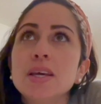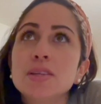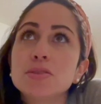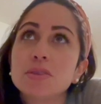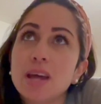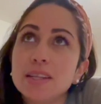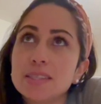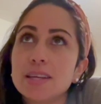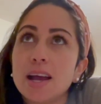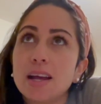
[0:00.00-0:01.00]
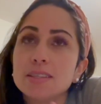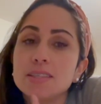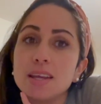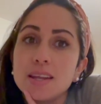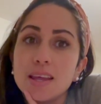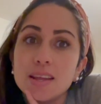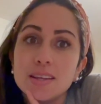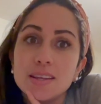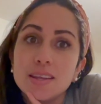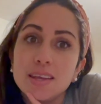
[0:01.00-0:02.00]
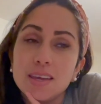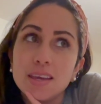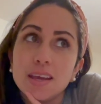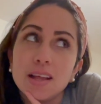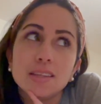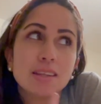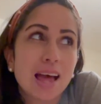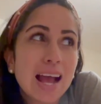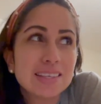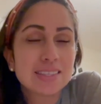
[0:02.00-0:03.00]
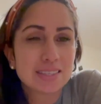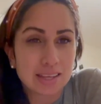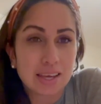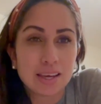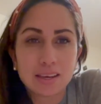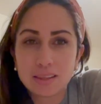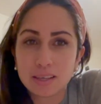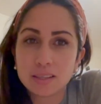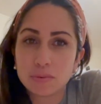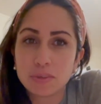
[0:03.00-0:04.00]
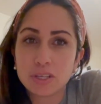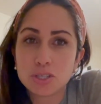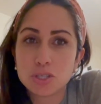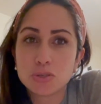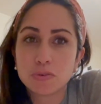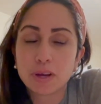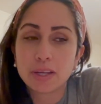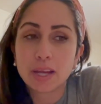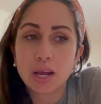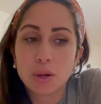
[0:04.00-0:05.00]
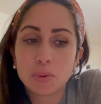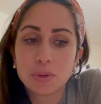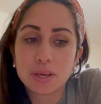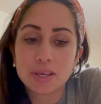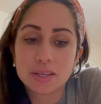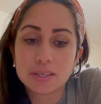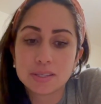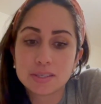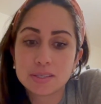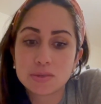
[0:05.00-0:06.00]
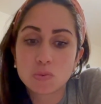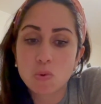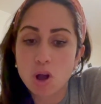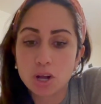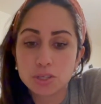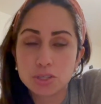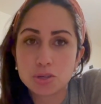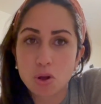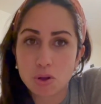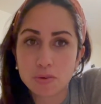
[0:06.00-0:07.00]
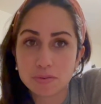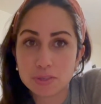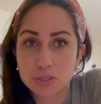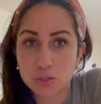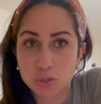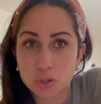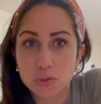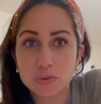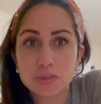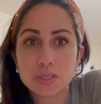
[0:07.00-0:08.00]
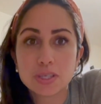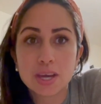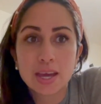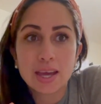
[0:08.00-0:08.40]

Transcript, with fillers: so that's that. And then the last thing I think that we need to do right now is wash all of his clothes